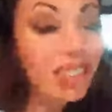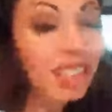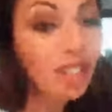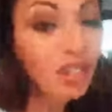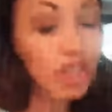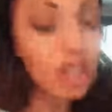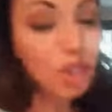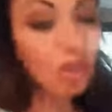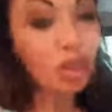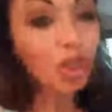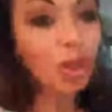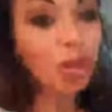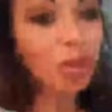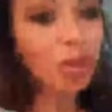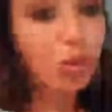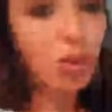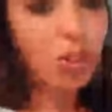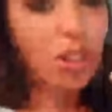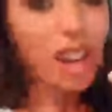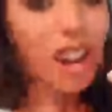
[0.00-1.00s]
as I've shared
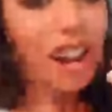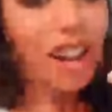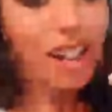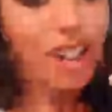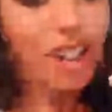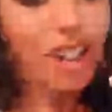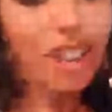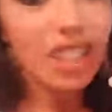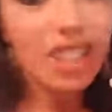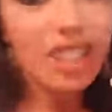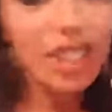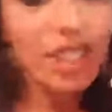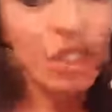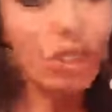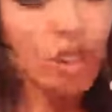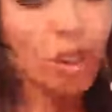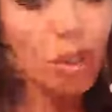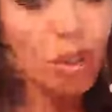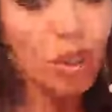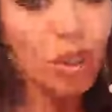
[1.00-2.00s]
with you before, cottage cheese
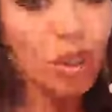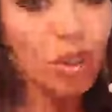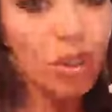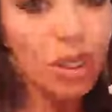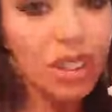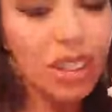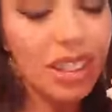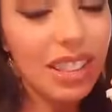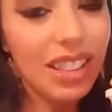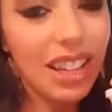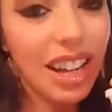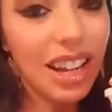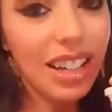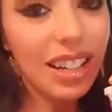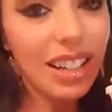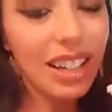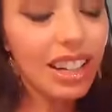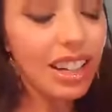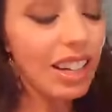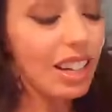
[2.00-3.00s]
is a go-to as a
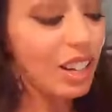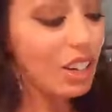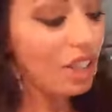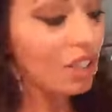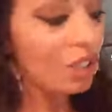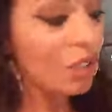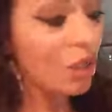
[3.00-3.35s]
side.